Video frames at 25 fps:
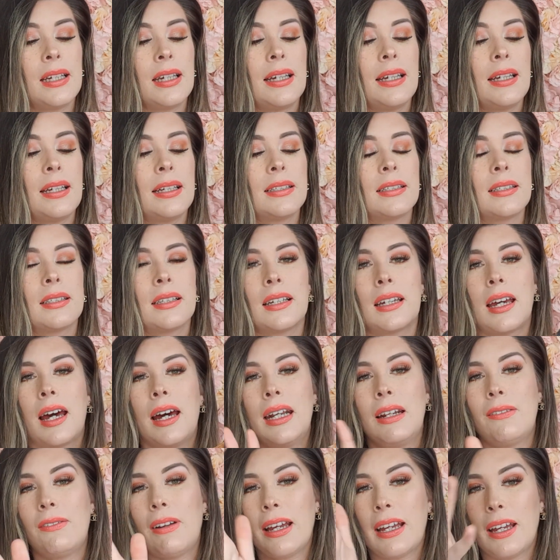is
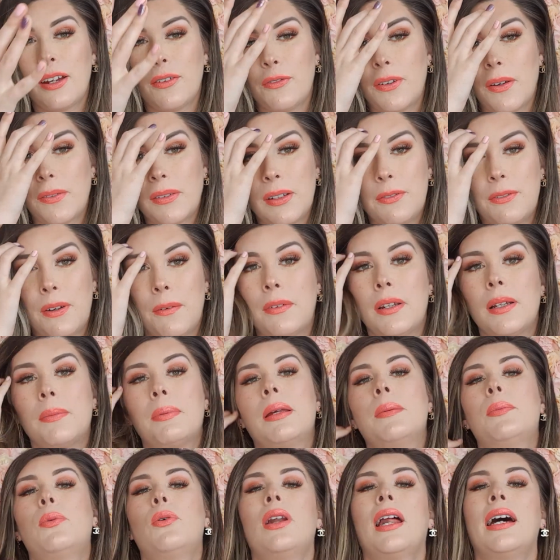kind of like a 50-50.
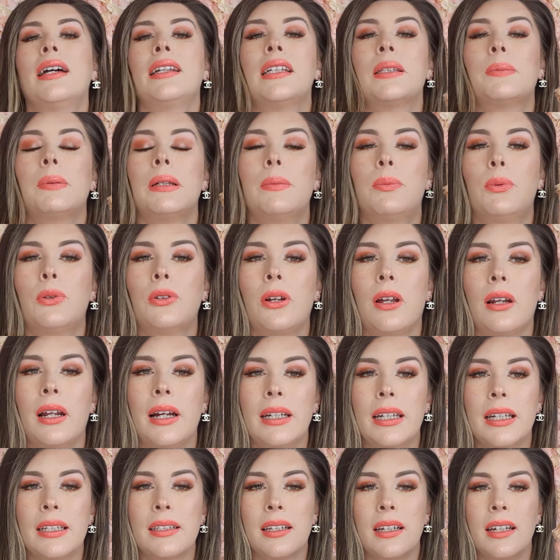People like this, people don't
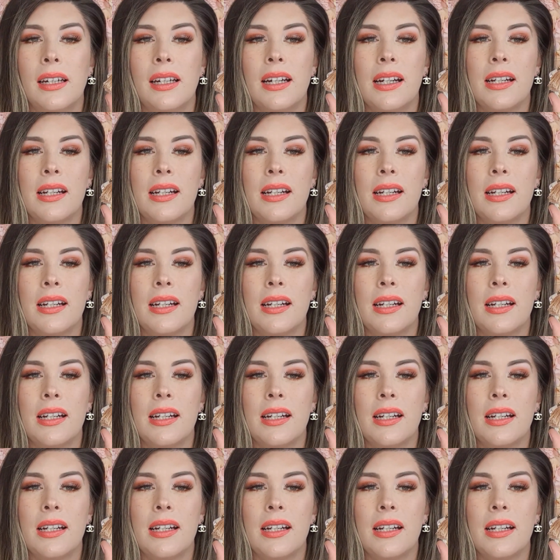like this.